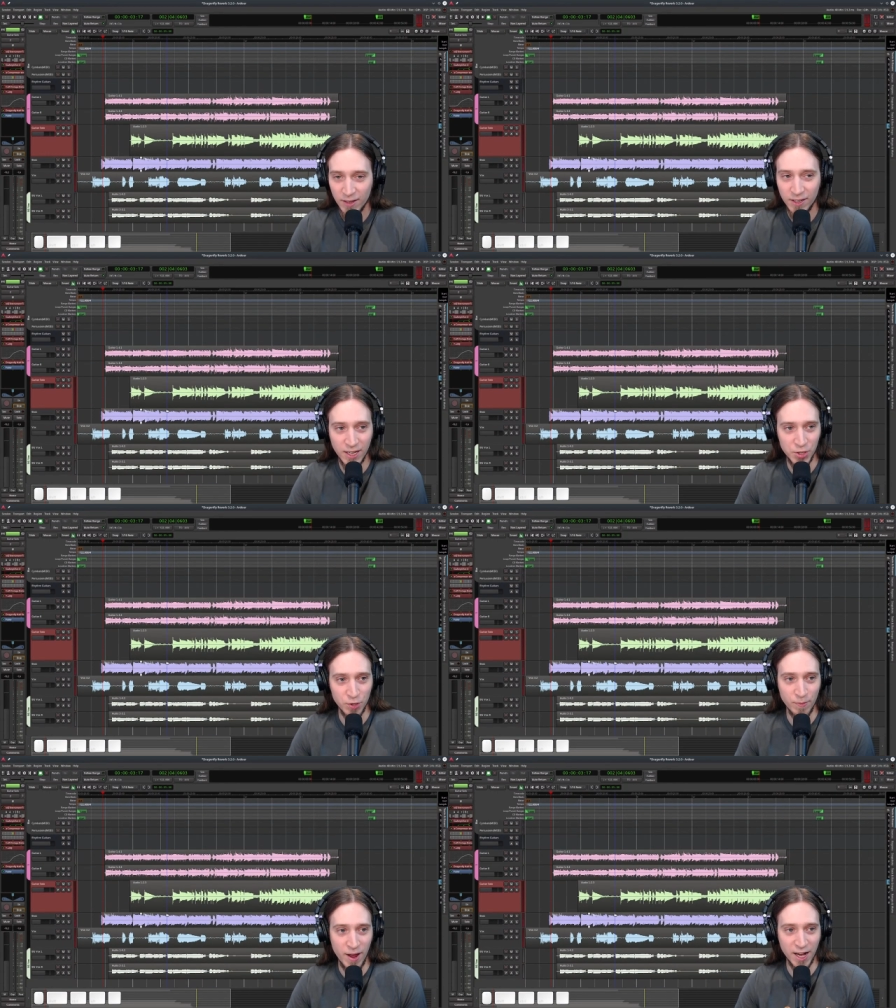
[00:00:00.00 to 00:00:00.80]
Get
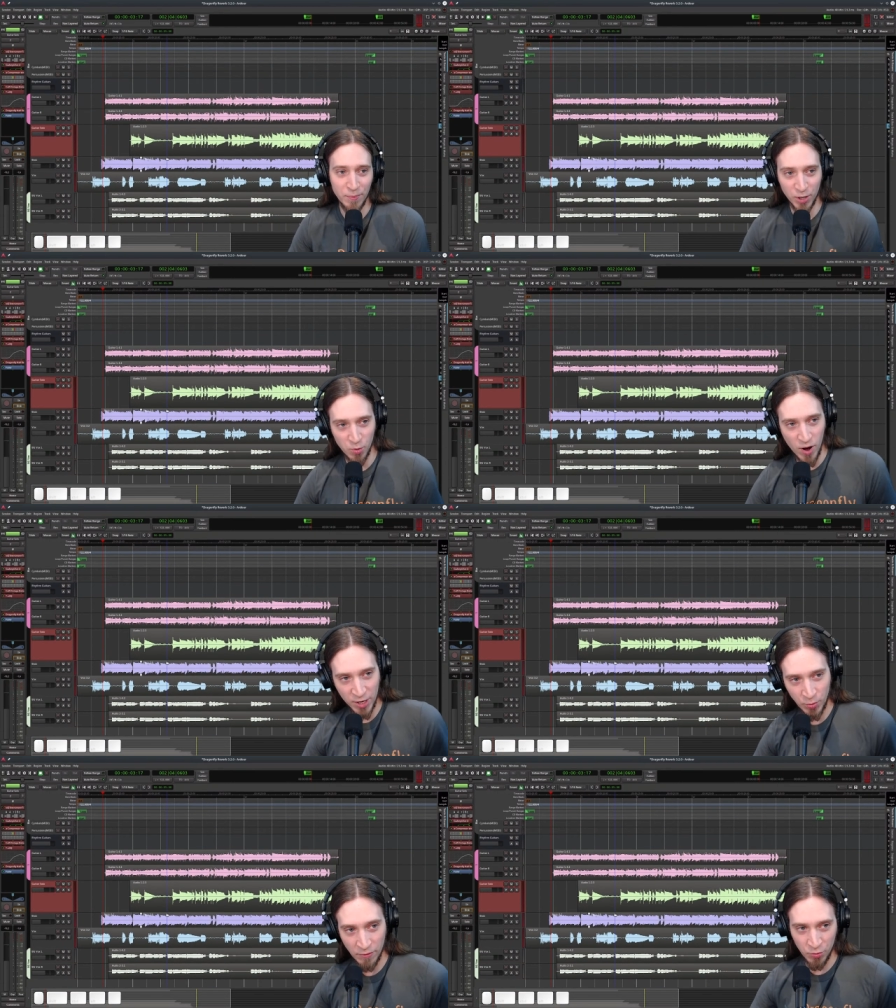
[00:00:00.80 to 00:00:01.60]
your MacBook
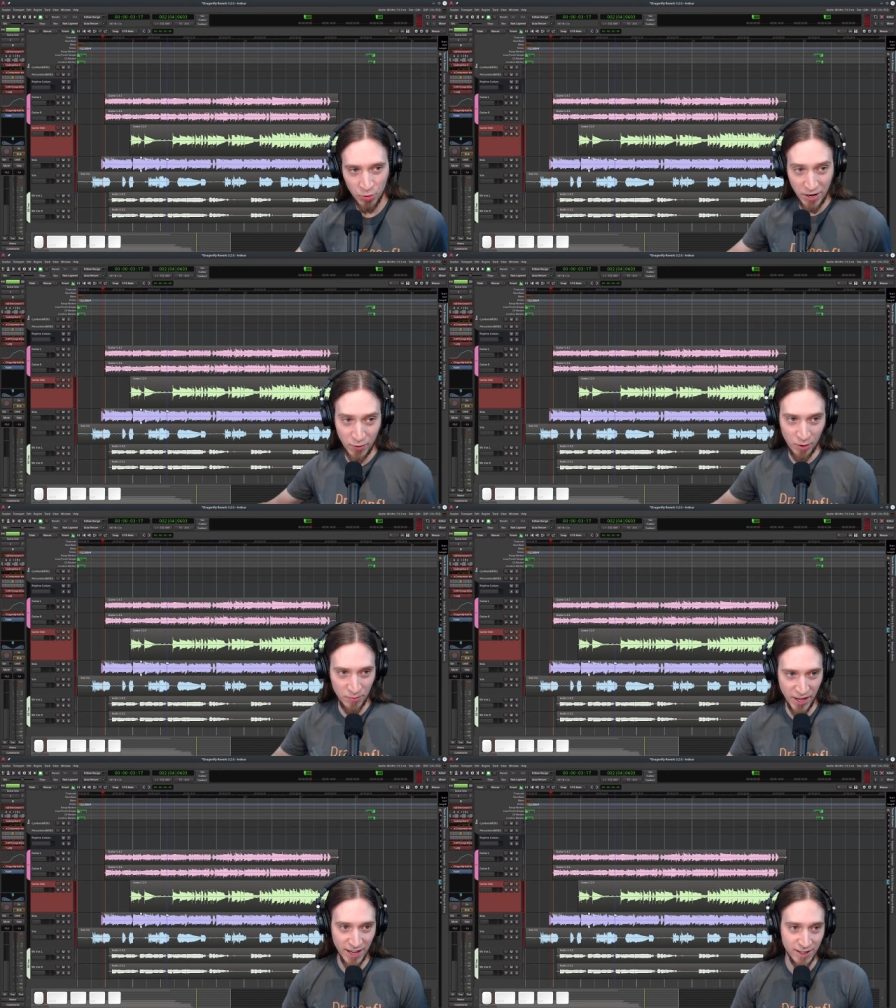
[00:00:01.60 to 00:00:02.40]
wet with reverb
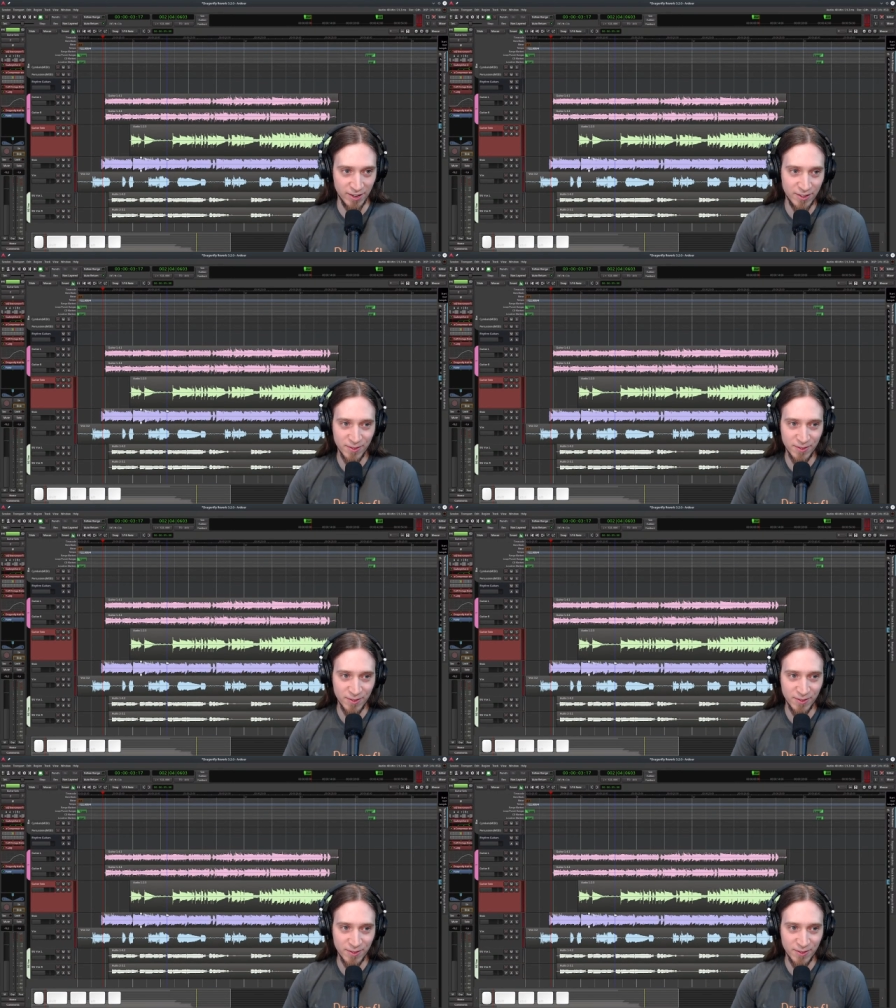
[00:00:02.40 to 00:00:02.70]
then!